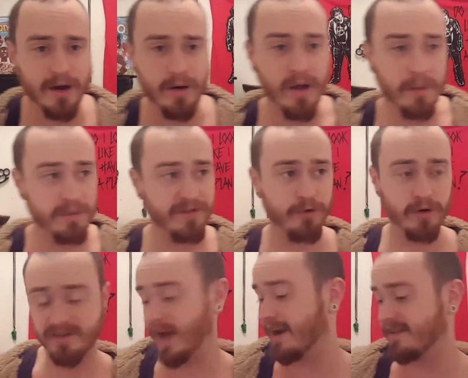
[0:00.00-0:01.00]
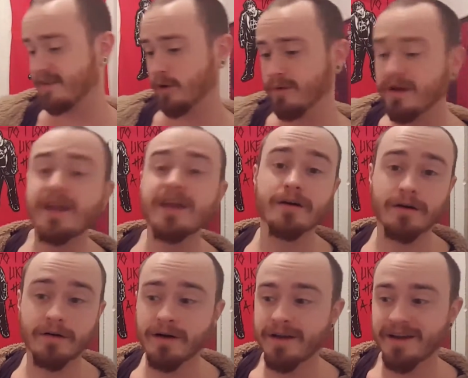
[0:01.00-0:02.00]
though, before Titus
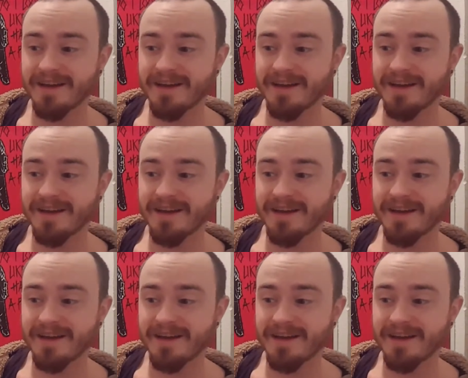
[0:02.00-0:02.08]
O'Neil